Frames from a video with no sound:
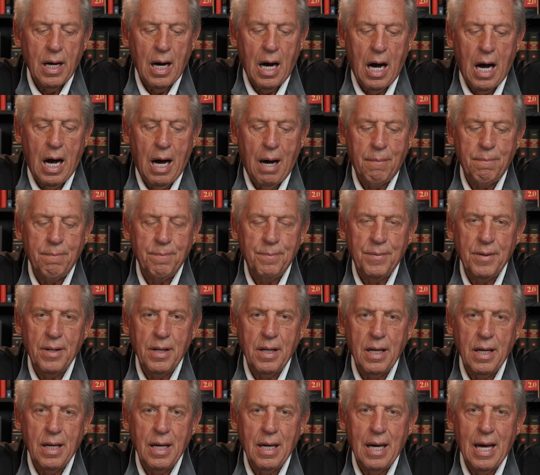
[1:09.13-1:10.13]
uh,
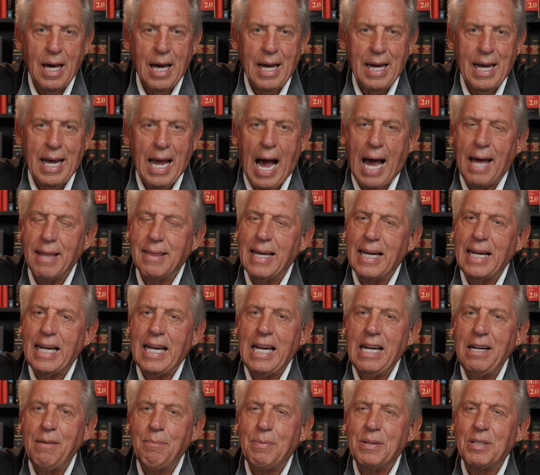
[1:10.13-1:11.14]
I think
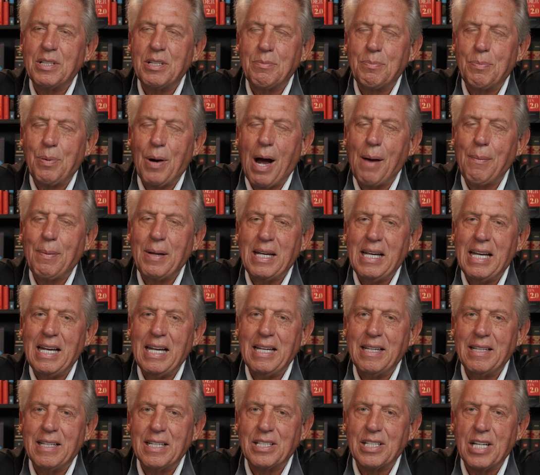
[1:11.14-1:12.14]
he probably
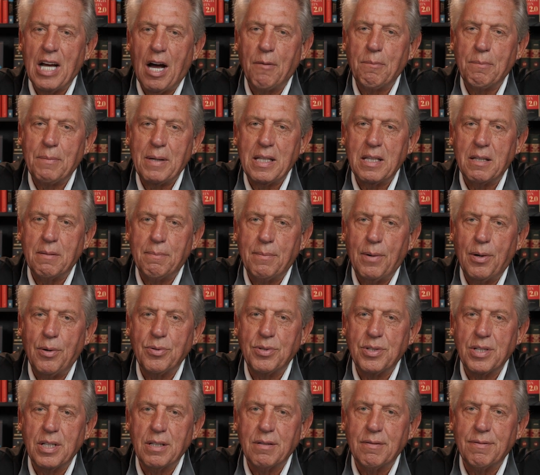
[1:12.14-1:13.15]
he, this helped me the
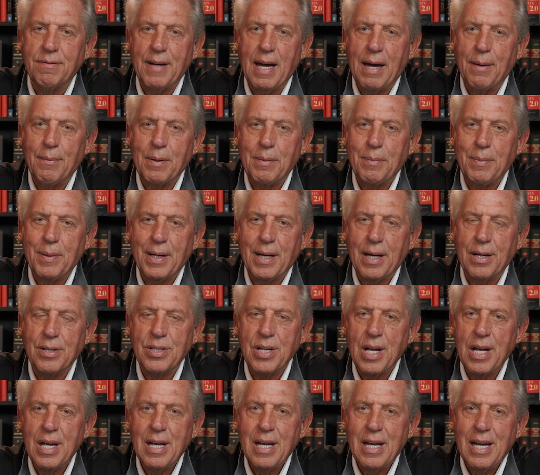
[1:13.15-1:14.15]
most in the family, because